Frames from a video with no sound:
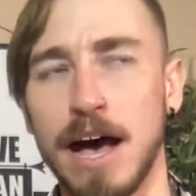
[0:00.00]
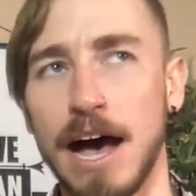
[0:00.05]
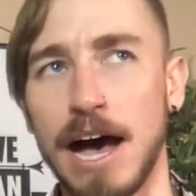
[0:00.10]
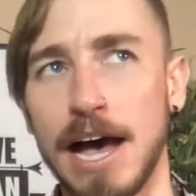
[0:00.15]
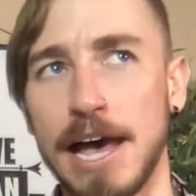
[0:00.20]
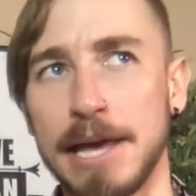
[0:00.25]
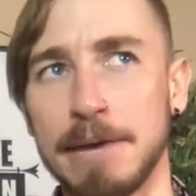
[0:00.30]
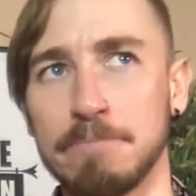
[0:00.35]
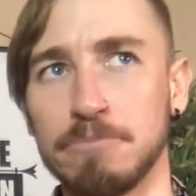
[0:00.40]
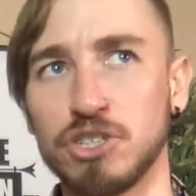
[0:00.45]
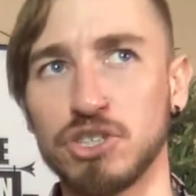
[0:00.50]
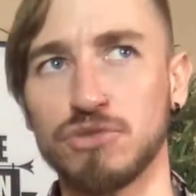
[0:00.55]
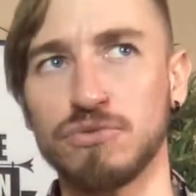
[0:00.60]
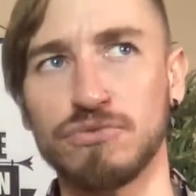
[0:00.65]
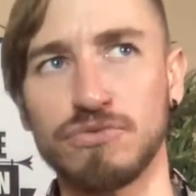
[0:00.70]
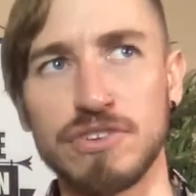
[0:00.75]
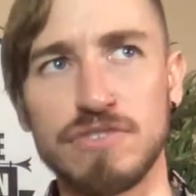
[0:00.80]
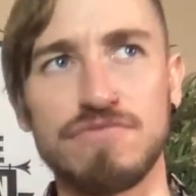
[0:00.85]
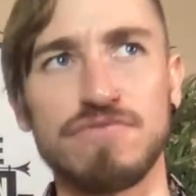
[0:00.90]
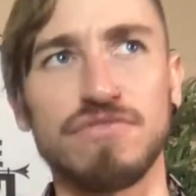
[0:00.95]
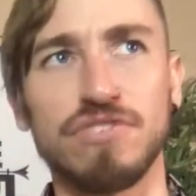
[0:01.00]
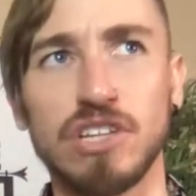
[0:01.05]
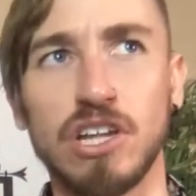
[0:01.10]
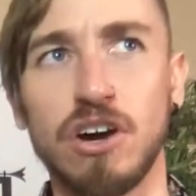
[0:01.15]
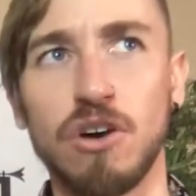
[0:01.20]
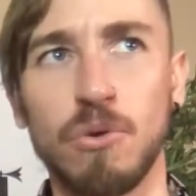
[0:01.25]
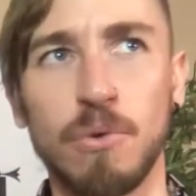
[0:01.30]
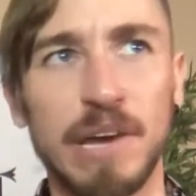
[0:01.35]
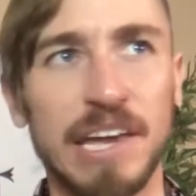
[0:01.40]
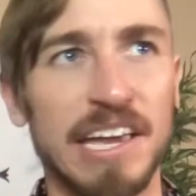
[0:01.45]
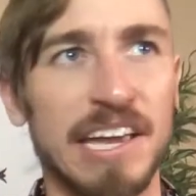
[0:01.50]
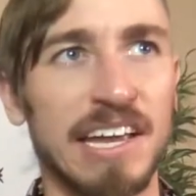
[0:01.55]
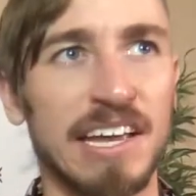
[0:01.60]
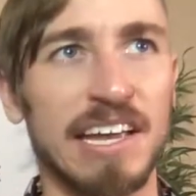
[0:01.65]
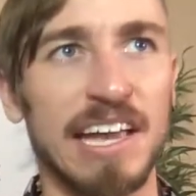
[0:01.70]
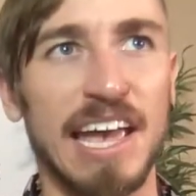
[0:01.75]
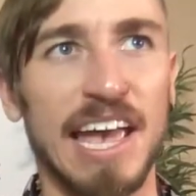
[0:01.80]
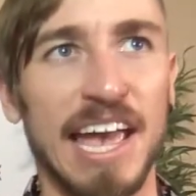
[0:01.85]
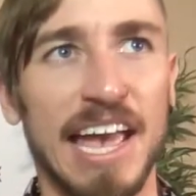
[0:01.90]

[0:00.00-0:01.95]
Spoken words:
I'm just free flowing